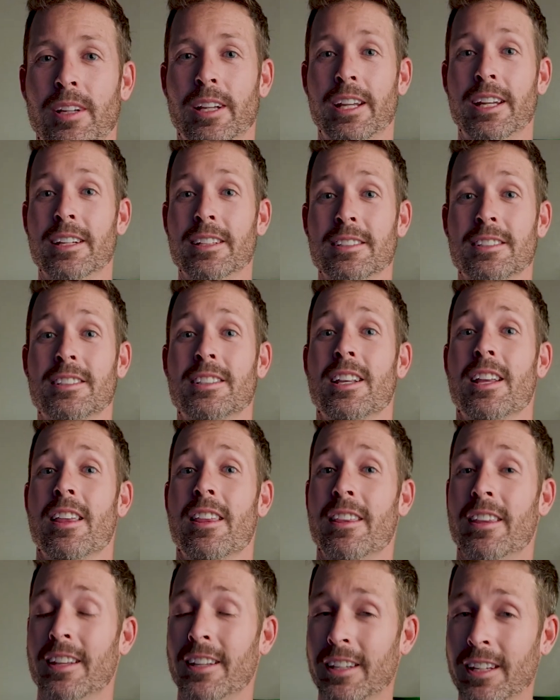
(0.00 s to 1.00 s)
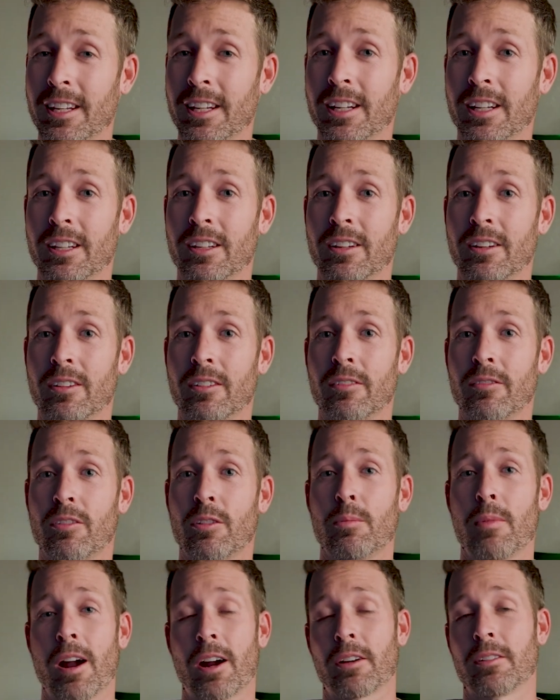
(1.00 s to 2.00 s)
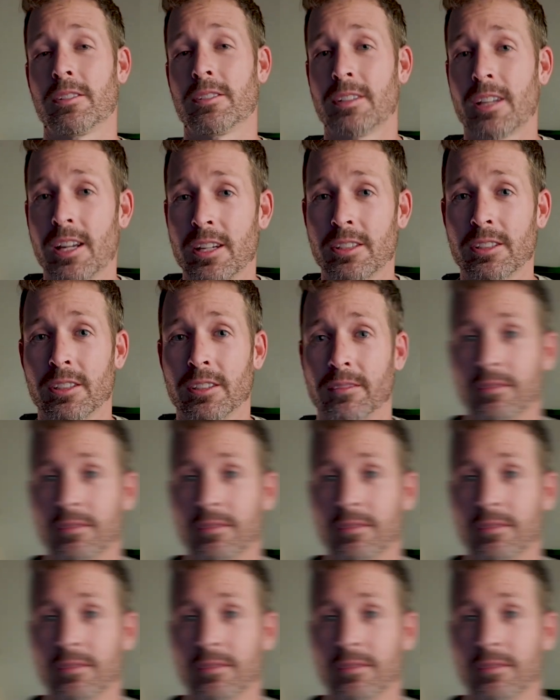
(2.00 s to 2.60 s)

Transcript: hence the need for micronization.